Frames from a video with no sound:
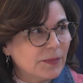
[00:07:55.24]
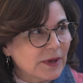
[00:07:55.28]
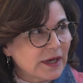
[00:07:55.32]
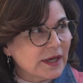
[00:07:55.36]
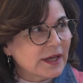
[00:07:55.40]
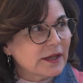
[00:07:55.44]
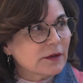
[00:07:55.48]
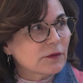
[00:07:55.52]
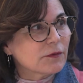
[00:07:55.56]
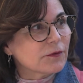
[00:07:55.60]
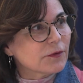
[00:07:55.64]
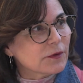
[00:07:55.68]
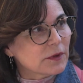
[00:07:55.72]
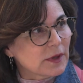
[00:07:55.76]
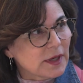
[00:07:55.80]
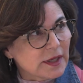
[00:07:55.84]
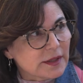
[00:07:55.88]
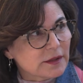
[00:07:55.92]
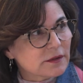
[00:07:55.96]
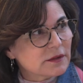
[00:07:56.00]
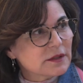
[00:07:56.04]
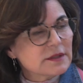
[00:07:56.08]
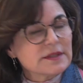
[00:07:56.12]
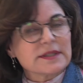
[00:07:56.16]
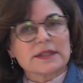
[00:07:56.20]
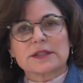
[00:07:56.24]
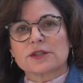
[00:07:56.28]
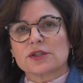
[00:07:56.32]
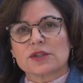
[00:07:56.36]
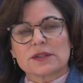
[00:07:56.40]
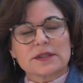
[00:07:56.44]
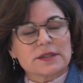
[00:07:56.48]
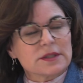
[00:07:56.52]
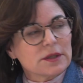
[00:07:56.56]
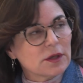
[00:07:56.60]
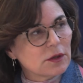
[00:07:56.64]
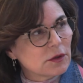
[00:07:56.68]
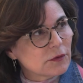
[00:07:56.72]
But for others,
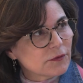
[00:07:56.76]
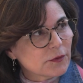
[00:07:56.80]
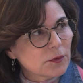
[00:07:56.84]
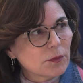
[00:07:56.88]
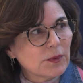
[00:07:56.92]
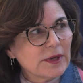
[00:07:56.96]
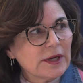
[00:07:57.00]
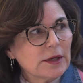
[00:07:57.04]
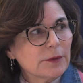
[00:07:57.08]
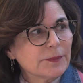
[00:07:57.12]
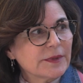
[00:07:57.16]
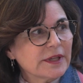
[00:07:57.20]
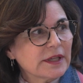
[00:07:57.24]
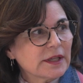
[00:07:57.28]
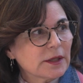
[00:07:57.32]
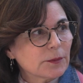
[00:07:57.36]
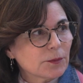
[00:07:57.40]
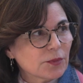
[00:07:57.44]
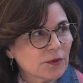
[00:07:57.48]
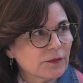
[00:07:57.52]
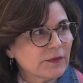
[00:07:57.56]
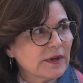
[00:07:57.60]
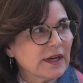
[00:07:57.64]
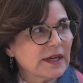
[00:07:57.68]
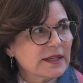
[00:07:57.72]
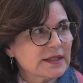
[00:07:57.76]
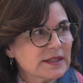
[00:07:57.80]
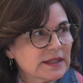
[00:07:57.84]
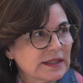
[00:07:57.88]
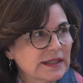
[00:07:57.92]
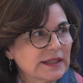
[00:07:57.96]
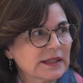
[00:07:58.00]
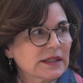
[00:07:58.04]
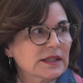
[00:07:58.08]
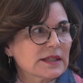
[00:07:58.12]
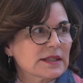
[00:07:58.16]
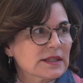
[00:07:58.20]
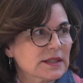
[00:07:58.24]
it's just overwhelming and
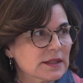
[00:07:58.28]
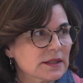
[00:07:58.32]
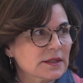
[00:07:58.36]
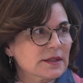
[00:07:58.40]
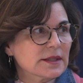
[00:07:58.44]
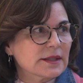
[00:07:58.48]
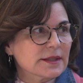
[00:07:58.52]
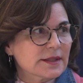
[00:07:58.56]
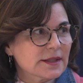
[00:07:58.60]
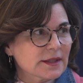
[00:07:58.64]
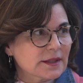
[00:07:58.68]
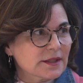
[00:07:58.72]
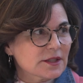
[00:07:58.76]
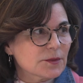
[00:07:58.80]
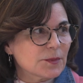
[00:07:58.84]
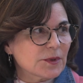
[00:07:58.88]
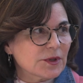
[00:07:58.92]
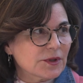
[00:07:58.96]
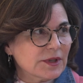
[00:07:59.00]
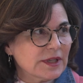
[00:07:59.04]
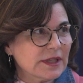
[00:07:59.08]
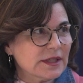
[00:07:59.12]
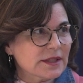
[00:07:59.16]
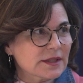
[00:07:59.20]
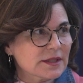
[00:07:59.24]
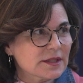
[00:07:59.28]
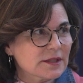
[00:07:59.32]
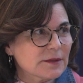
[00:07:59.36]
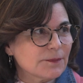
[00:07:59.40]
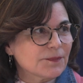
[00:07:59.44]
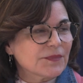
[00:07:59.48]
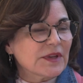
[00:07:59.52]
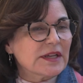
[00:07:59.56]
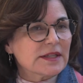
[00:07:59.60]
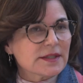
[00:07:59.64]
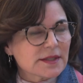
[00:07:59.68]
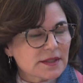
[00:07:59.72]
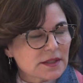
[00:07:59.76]
provides an inconsistent experience.
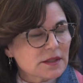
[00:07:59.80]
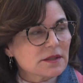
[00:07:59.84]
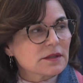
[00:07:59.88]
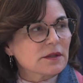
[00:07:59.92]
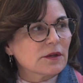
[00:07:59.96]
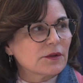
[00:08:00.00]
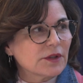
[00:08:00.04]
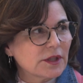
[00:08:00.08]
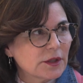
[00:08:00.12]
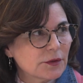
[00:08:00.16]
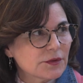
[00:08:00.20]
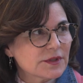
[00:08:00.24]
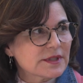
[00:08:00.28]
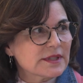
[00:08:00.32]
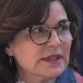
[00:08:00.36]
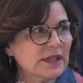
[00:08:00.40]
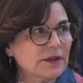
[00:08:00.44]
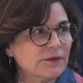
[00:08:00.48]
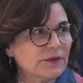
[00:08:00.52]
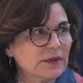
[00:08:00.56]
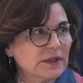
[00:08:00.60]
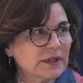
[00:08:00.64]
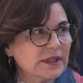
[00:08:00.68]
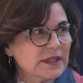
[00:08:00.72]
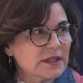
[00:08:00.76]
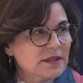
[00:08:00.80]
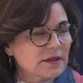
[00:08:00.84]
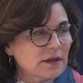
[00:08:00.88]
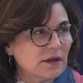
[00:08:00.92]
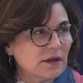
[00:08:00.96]
Yeah. And Cisco U is definitely